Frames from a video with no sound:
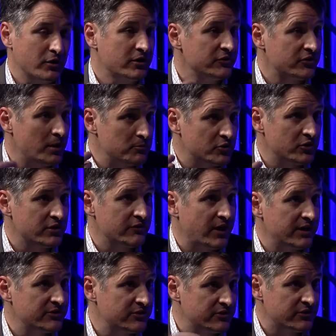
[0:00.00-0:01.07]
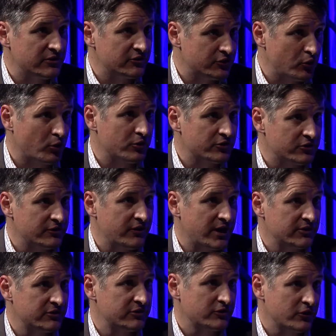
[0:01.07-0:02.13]
consumption devices and storage
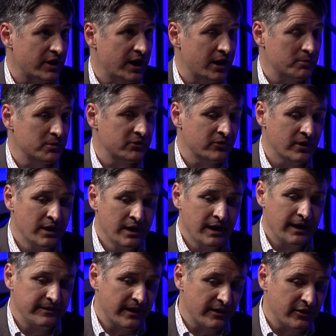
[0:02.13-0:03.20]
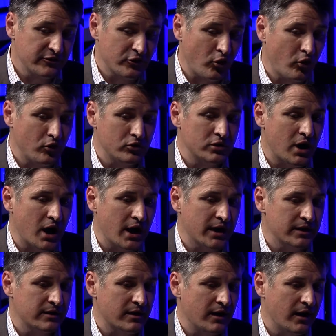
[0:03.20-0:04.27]
devices for cannabis. And then there's a whole
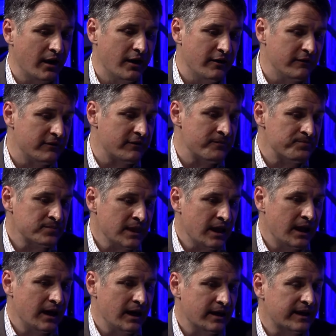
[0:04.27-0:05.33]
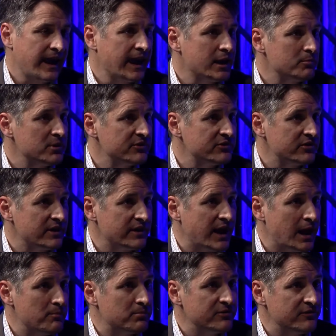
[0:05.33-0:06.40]
line of cannabis and
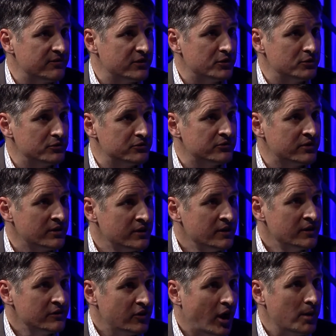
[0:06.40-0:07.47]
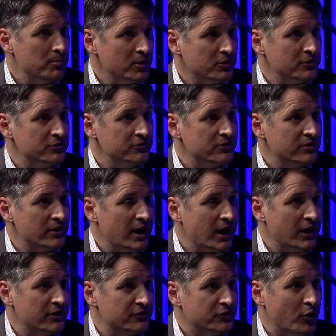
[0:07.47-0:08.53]
hemp-infused topicals.
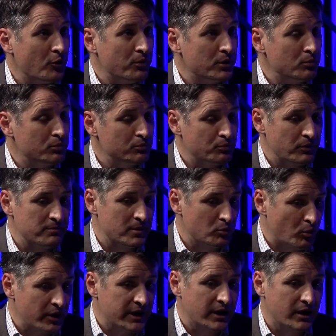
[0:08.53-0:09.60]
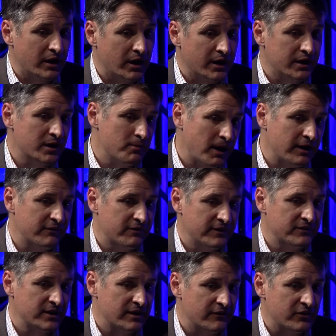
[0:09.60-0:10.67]
So we've been working on about
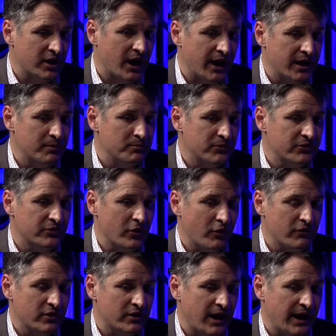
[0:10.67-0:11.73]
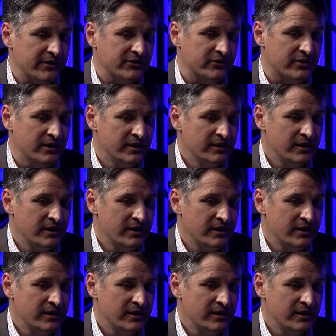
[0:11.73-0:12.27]
50 different items over the last